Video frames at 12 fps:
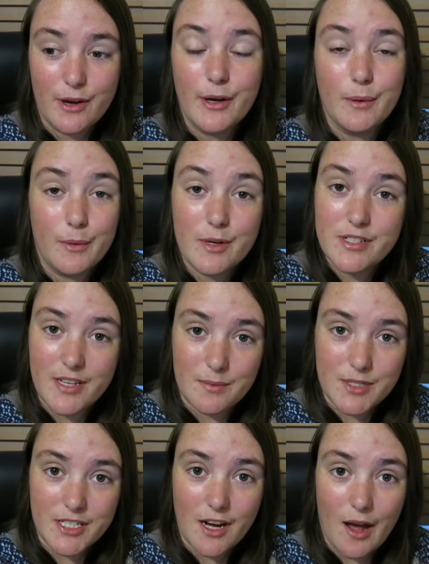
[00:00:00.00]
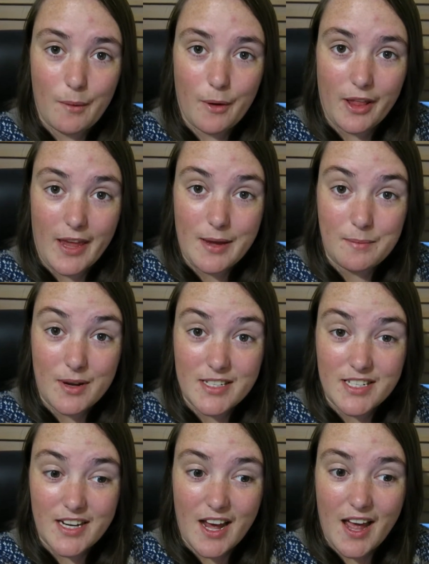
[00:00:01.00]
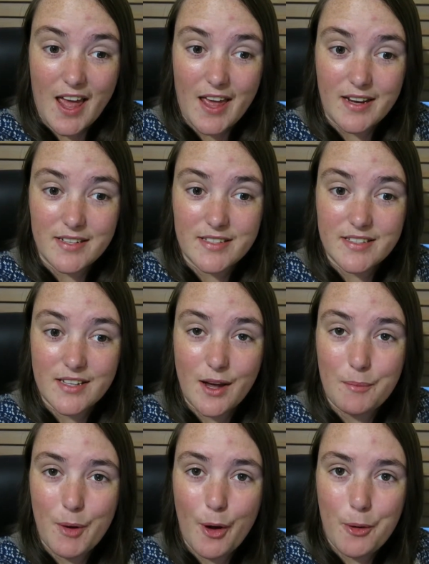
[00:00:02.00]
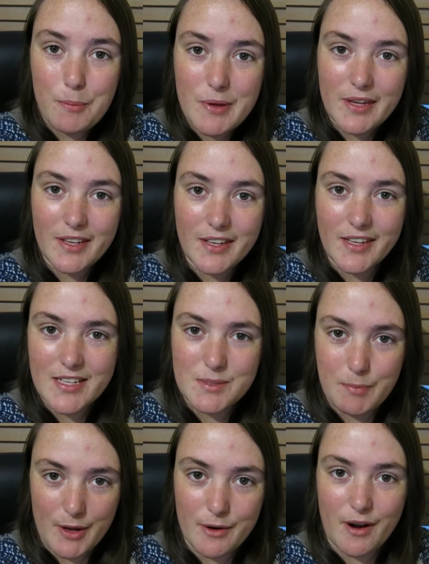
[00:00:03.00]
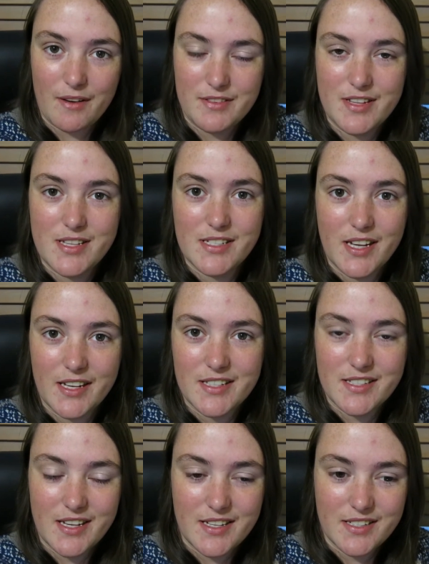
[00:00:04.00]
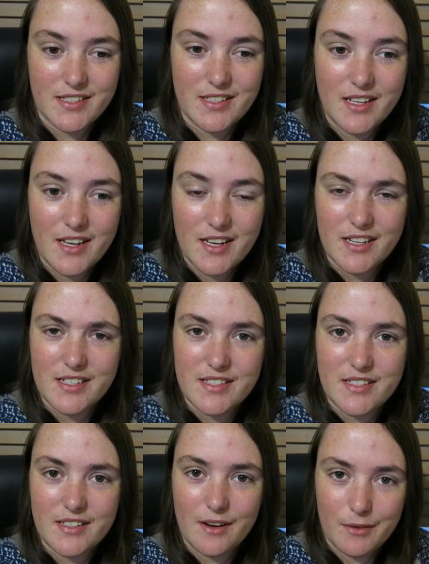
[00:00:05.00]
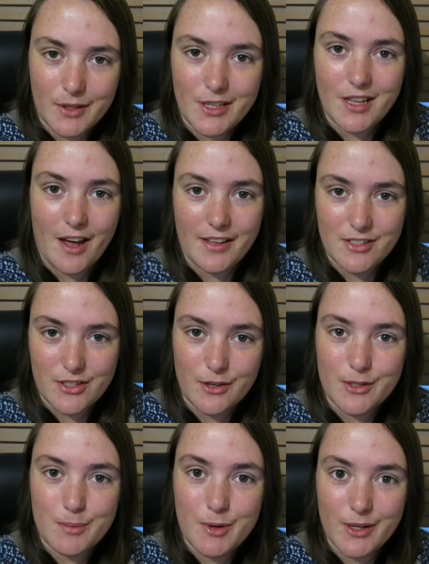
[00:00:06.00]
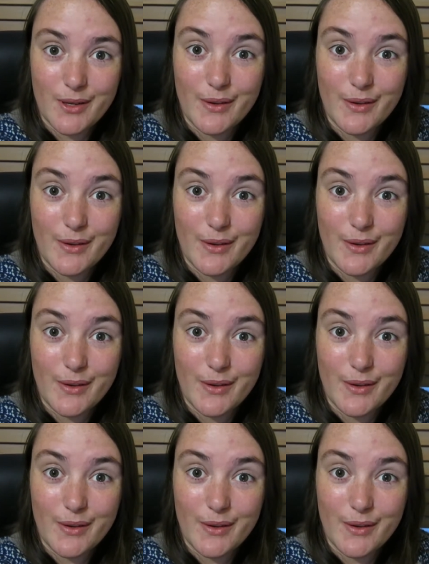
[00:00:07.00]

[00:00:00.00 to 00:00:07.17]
so I'm gonna watch some tonight while I eat my dinner, and I'm hoping it gets better after the second season because I really like the show, it's pretty